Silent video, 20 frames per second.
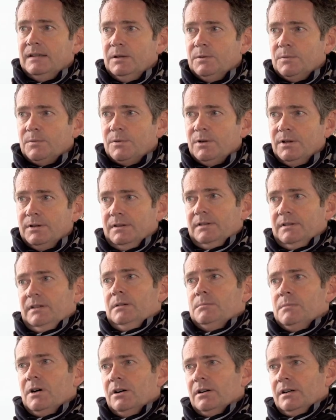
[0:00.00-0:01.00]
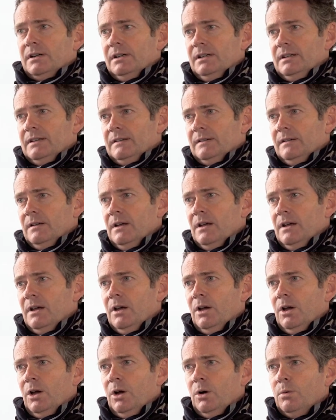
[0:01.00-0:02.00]
in frontier markets,
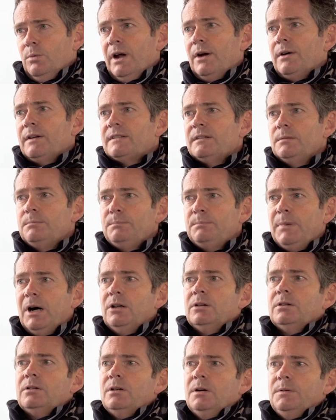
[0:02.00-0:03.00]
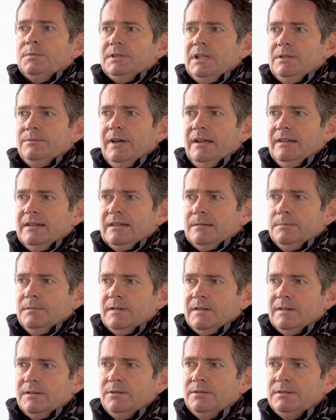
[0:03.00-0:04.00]
whereas the bulk of the
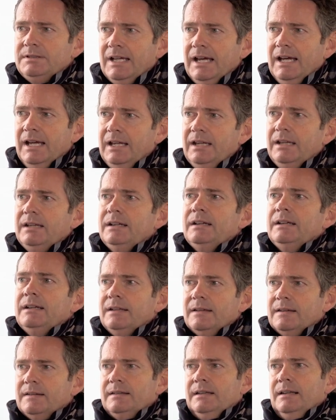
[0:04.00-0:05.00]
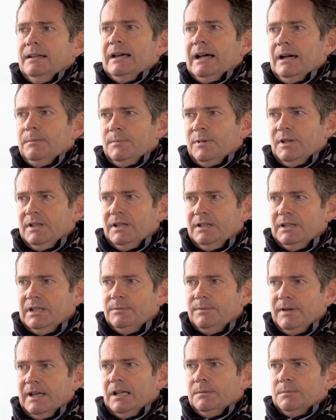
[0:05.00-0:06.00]
investments today still happen in
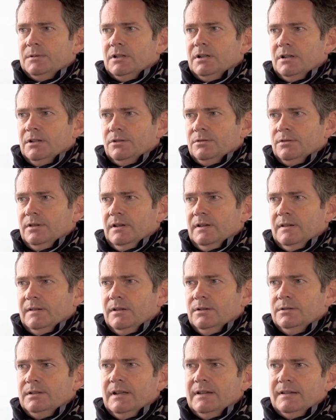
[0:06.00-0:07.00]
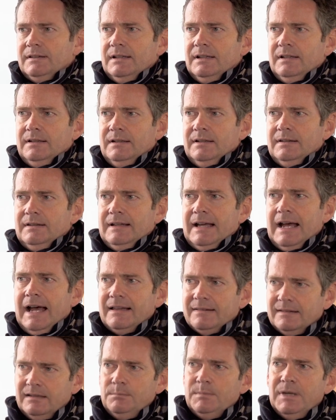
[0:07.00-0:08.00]
developed countries. So there's, there's an
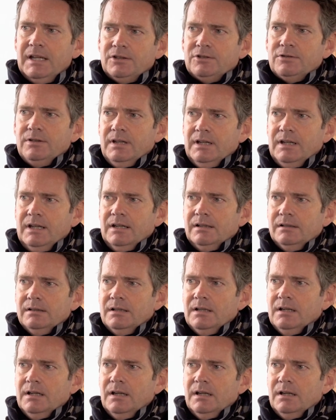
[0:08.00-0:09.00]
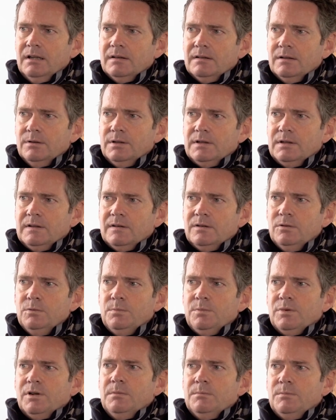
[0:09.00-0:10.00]
asymmetry here so it's
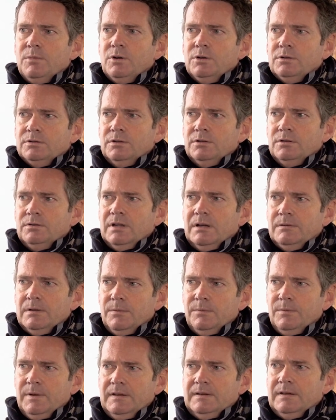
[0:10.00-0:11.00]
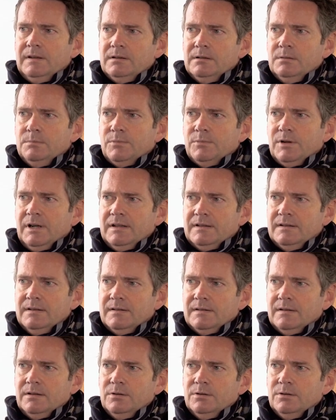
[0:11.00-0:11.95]
super important to have a physical presence